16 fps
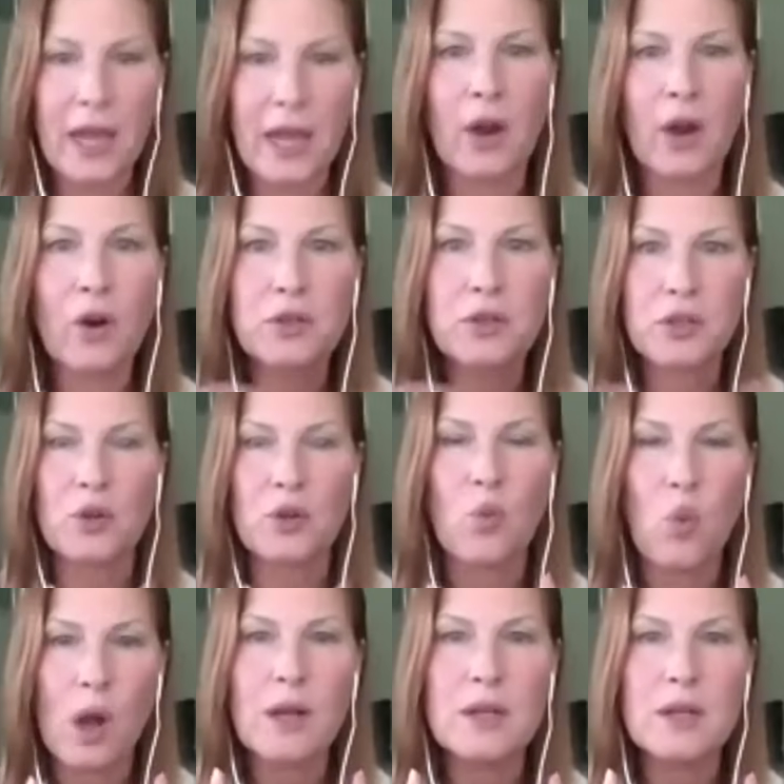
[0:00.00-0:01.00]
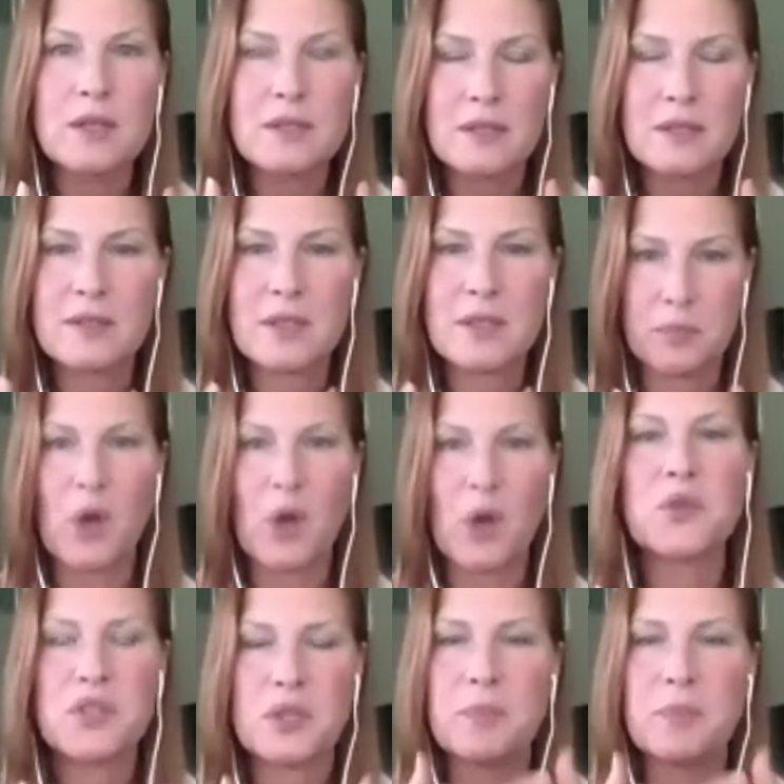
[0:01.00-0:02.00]
character was
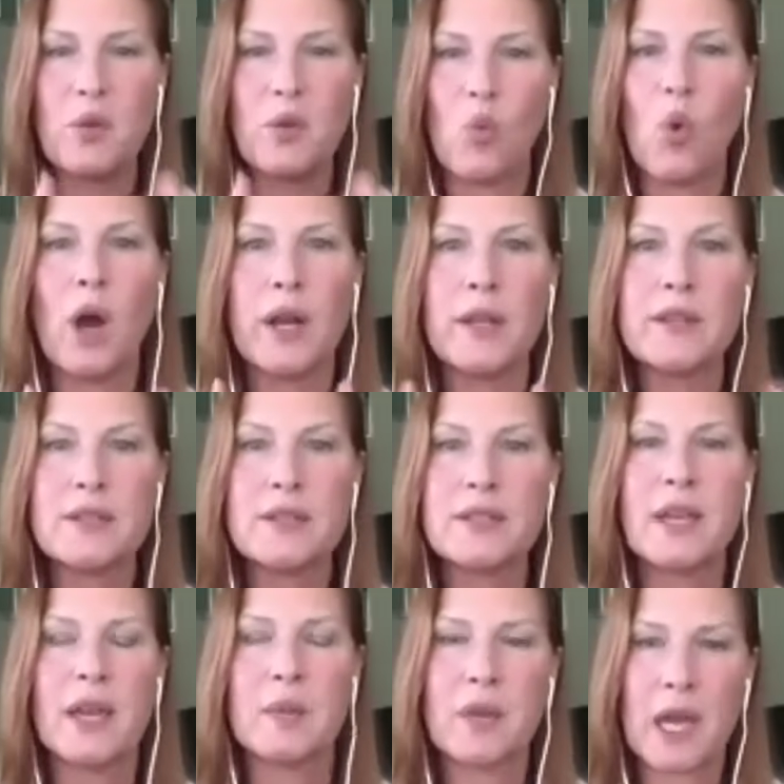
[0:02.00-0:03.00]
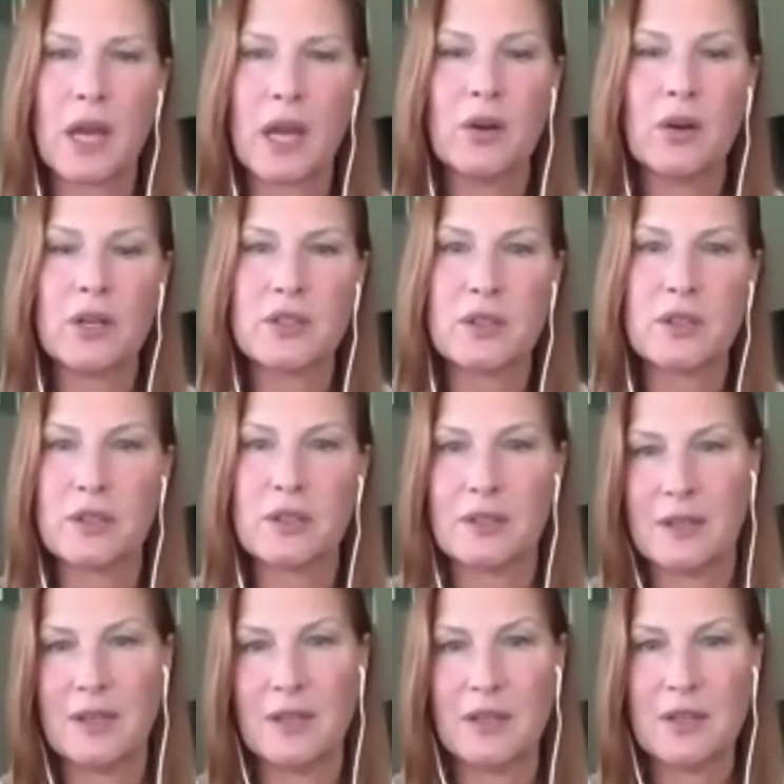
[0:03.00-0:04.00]
supposed to be one and the same character.
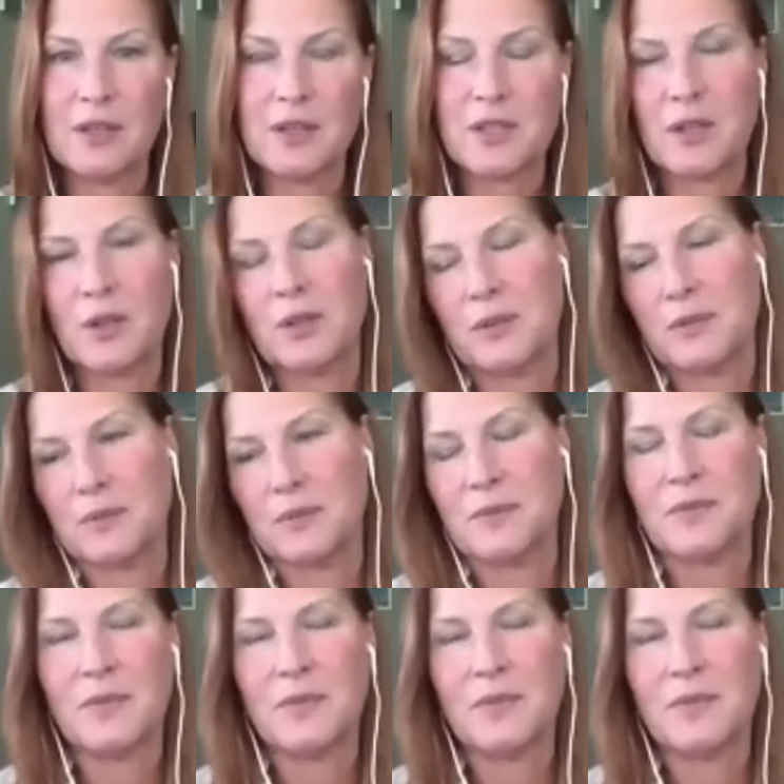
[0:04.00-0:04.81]
So, right,